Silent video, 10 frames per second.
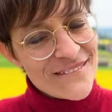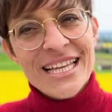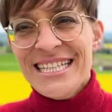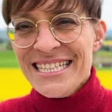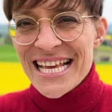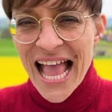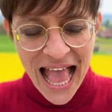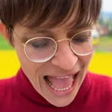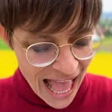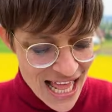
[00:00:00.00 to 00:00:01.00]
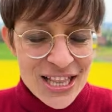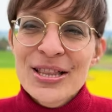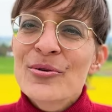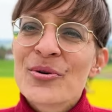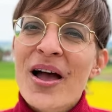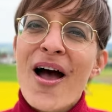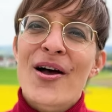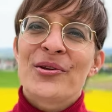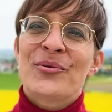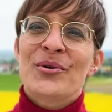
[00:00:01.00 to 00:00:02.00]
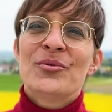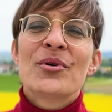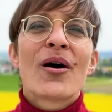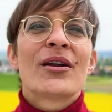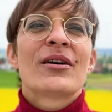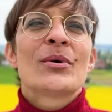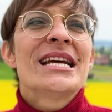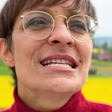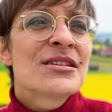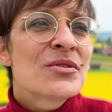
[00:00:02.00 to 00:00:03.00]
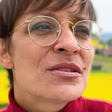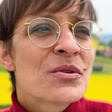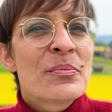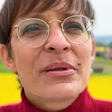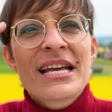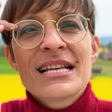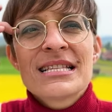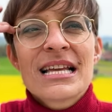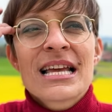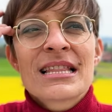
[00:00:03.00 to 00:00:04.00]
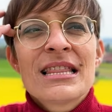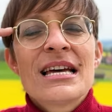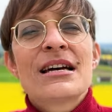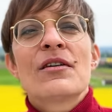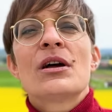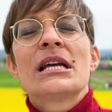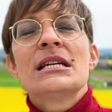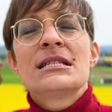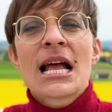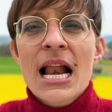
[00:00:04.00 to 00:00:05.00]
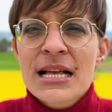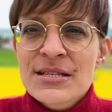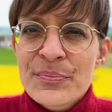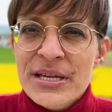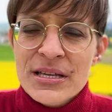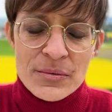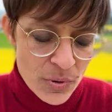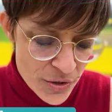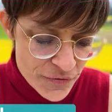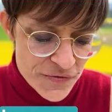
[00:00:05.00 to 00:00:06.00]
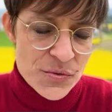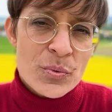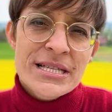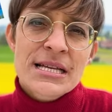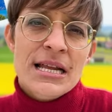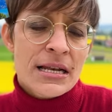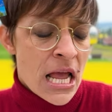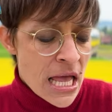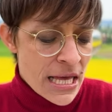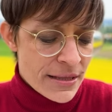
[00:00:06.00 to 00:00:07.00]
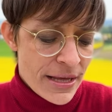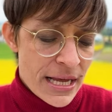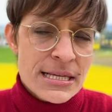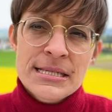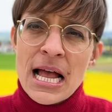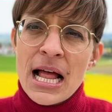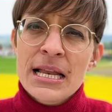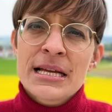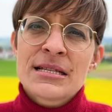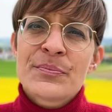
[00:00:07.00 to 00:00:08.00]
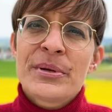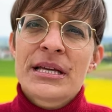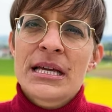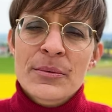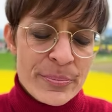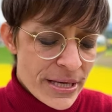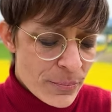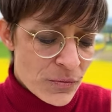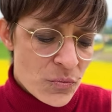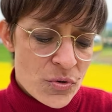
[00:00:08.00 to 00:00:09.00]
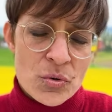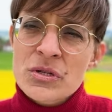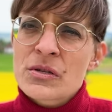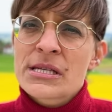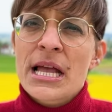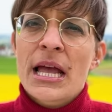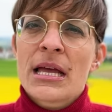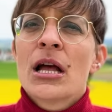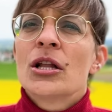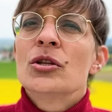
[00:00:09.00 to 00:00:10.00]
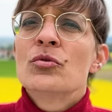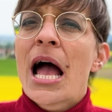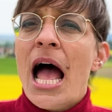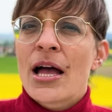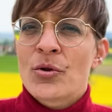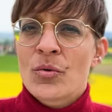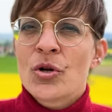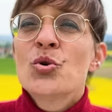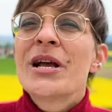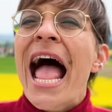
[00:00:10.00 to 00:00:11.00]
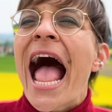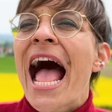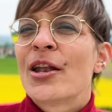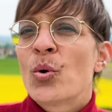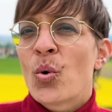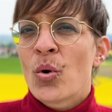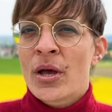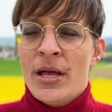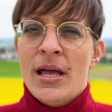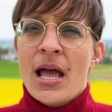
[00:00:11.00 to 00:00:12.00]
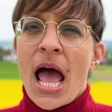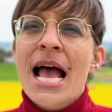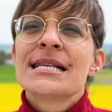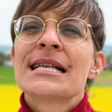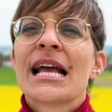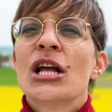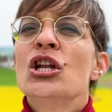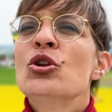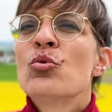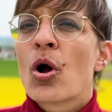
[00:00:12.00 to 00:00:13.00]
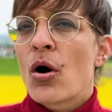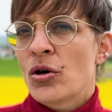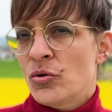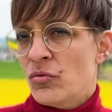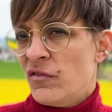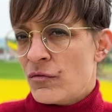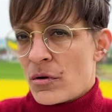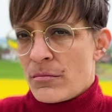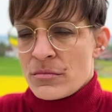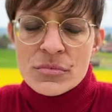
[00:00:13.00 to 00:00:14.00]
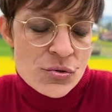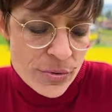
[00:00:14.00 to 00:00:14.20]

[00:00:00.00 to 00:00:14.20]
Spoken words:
Yeah, Lugano, Lugano. It's also placed in the Italian-speaking part of Switzerland. The Italian-speaking people would also say Lugano, Lugano. I say Lugano from